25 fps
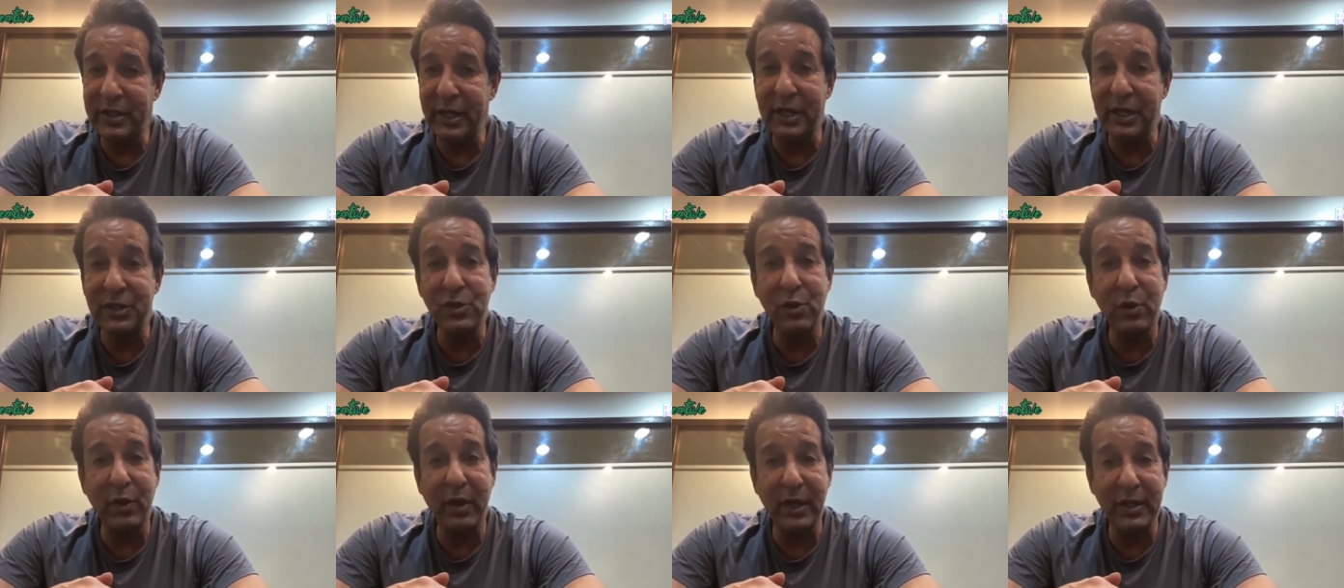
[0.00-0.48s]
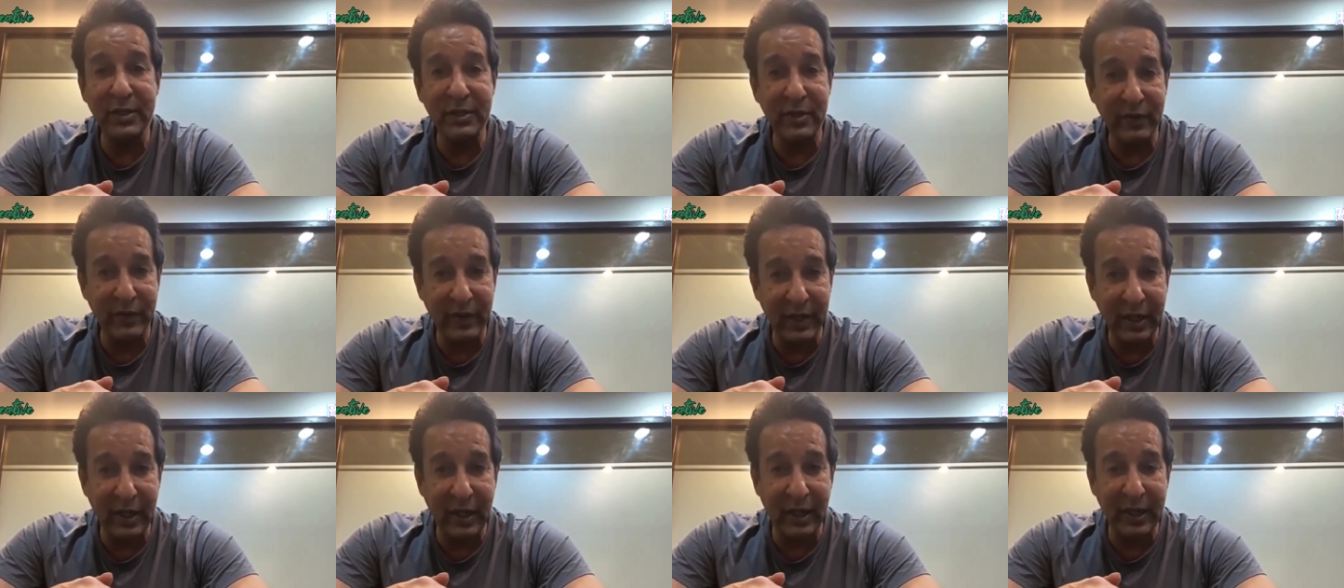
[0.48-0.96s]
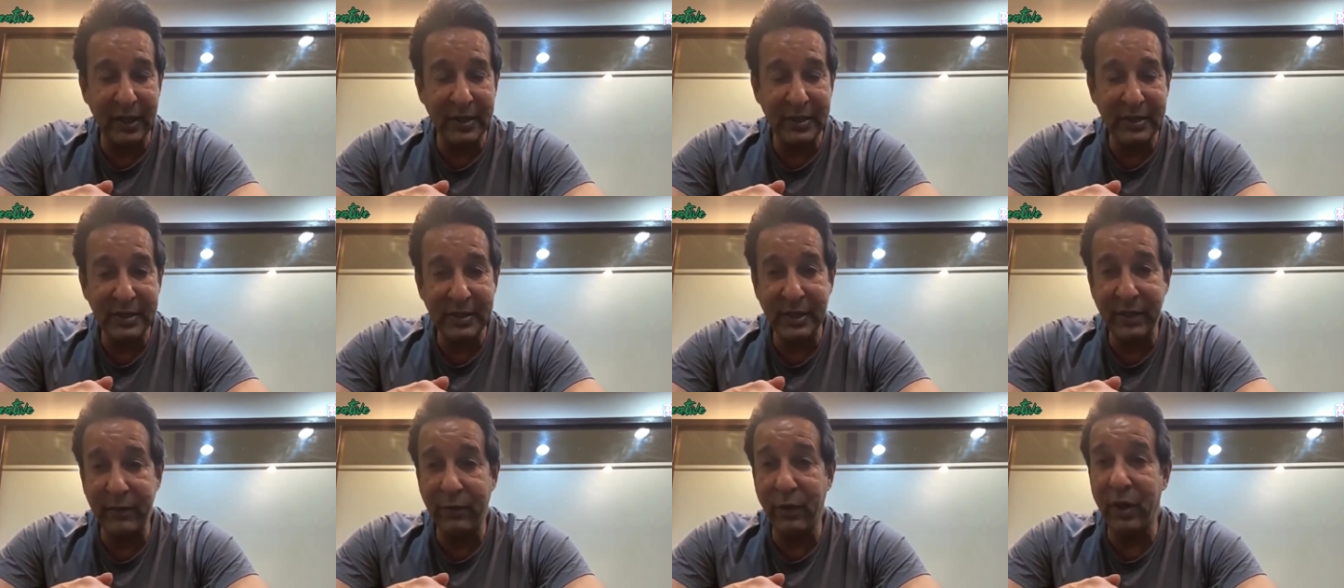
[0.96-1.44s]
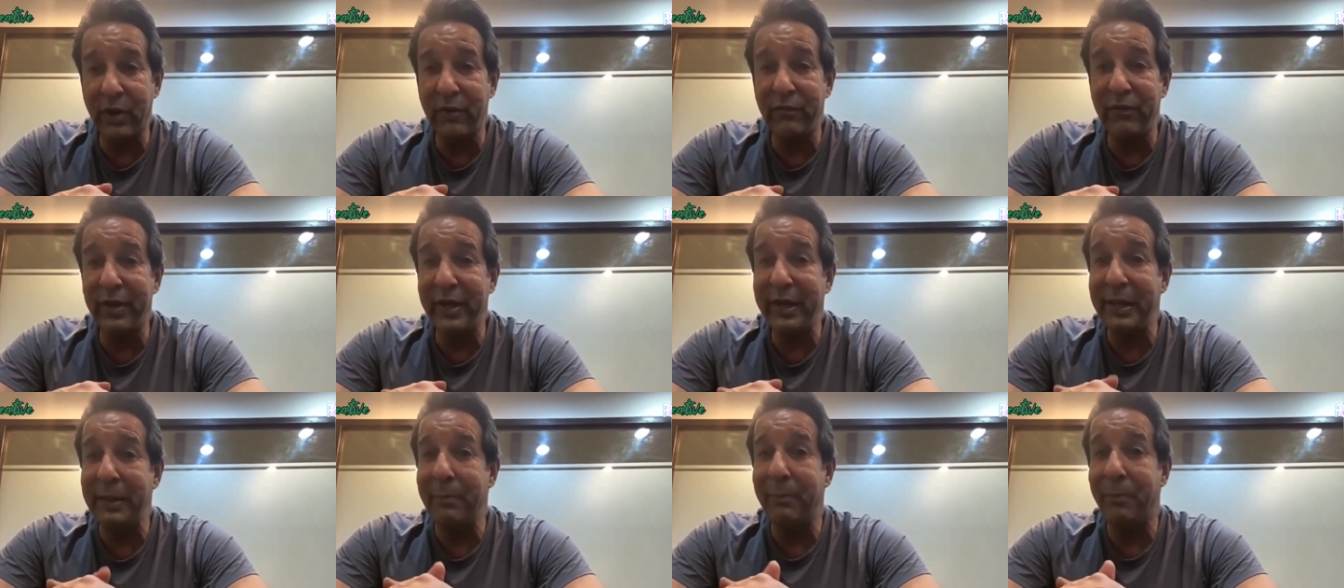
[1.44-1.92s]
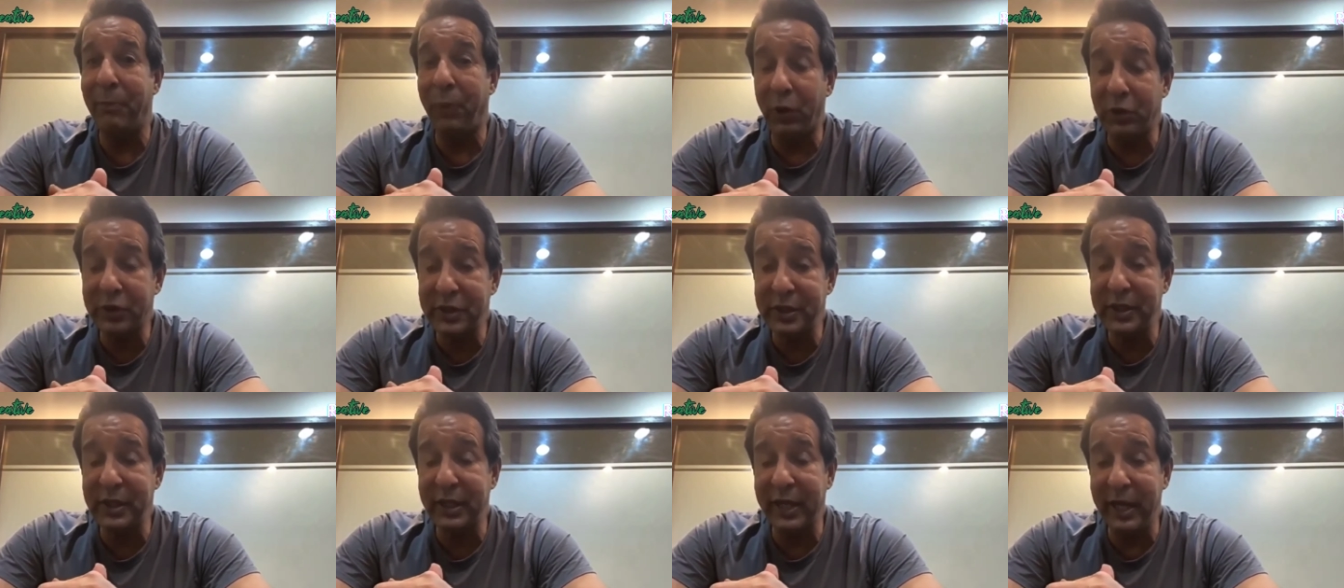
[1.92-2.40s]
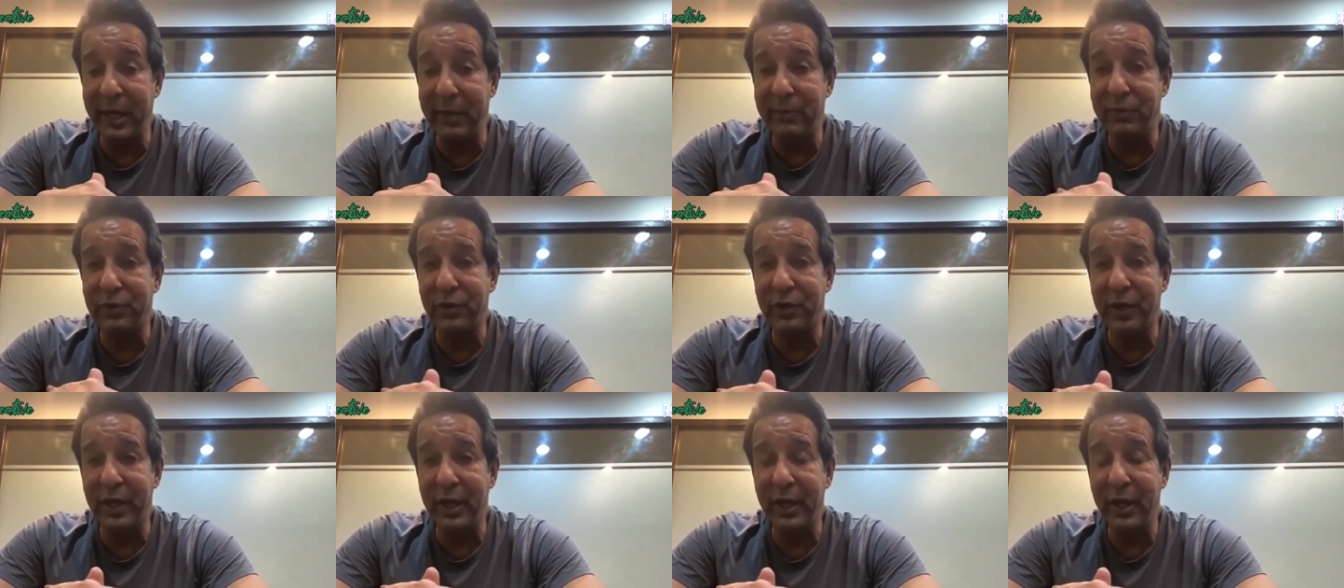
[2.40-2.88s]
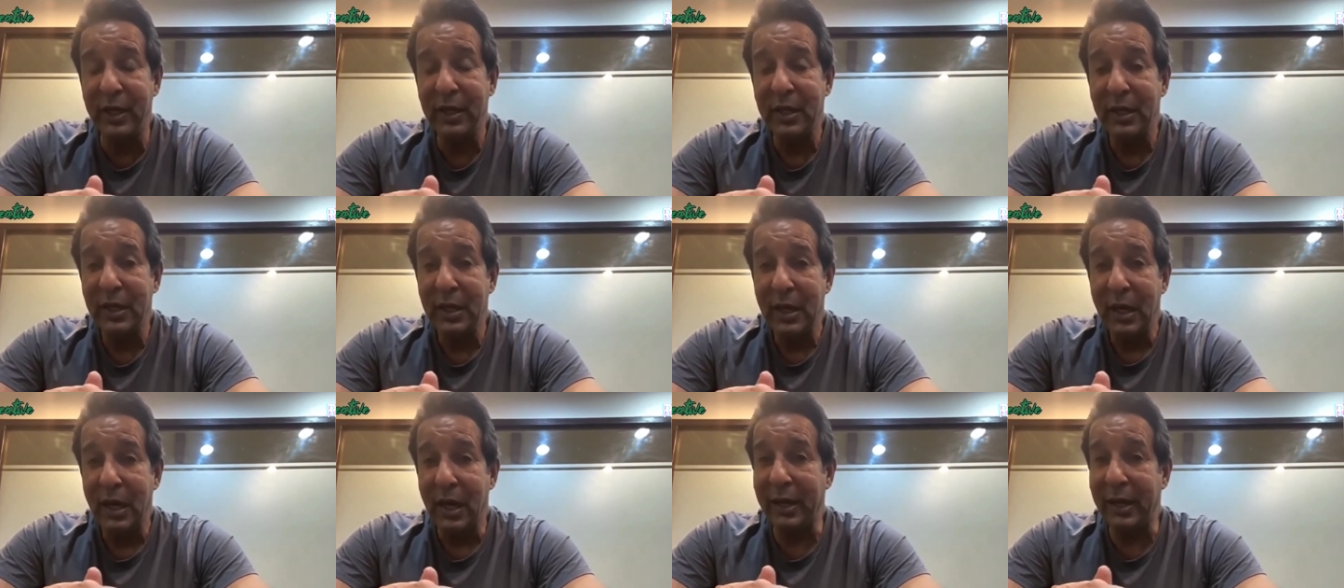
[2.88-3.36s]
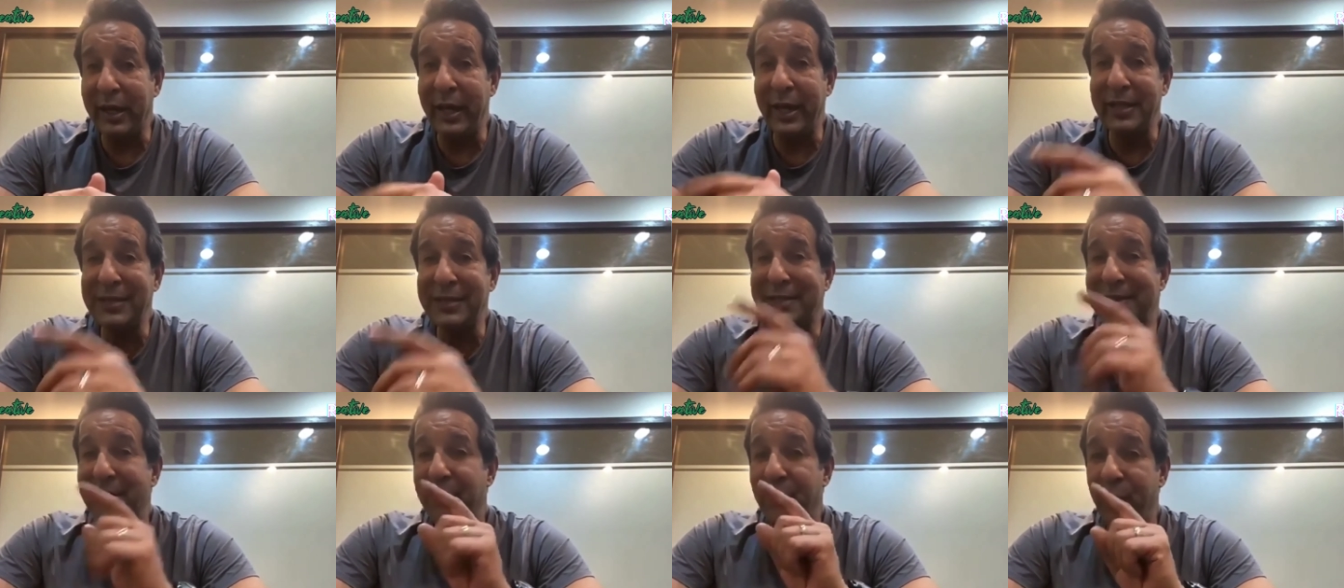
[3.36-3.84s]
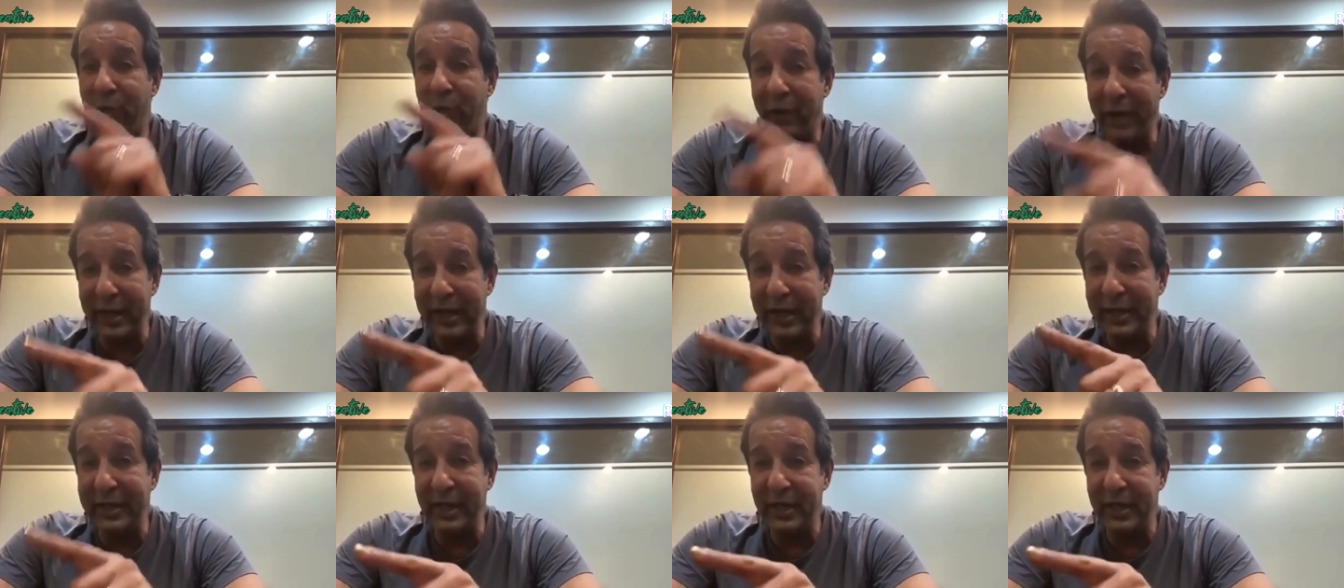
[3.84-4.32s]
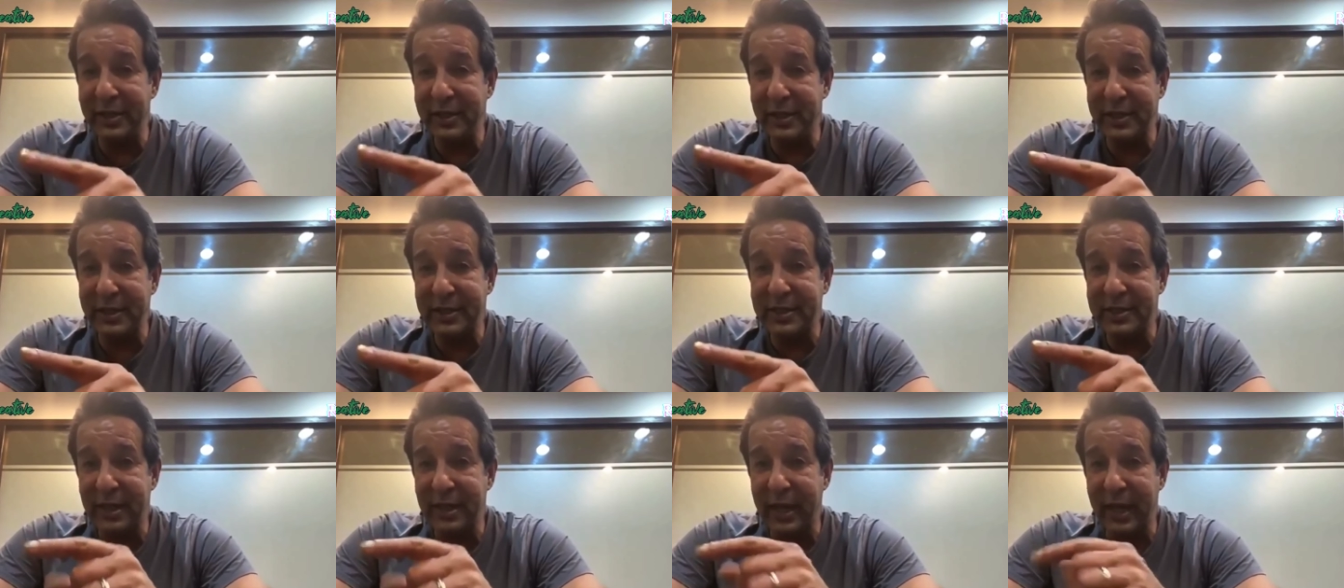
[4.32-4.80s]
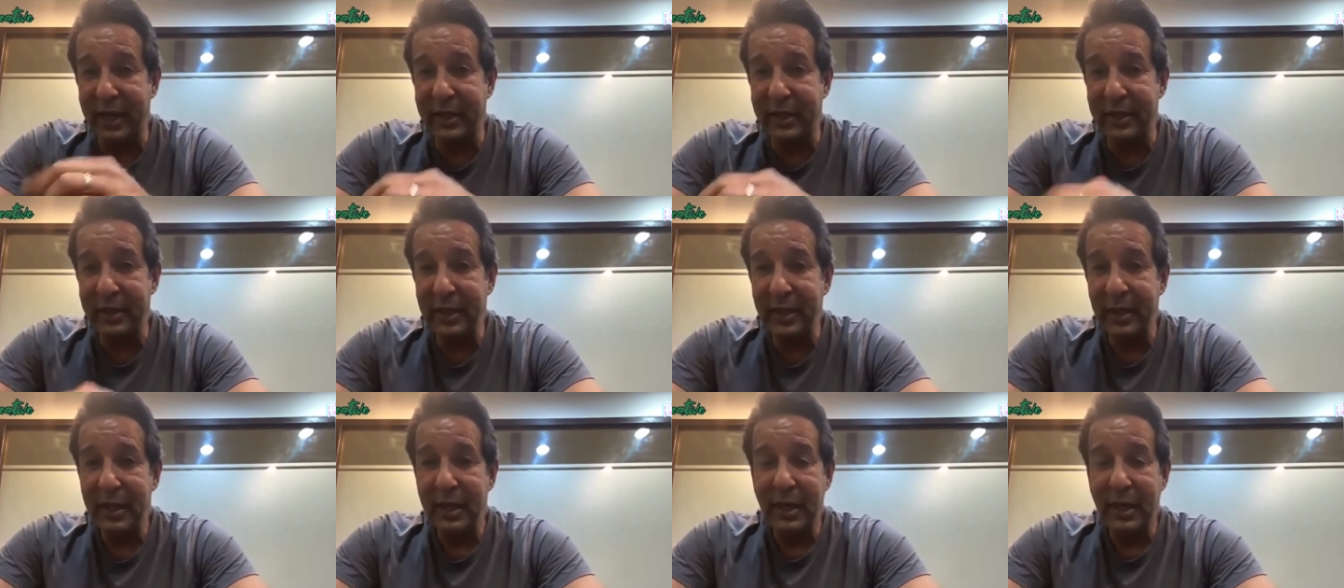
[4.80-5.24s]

As long as they realize they've got a very important game today against a very dangerous side,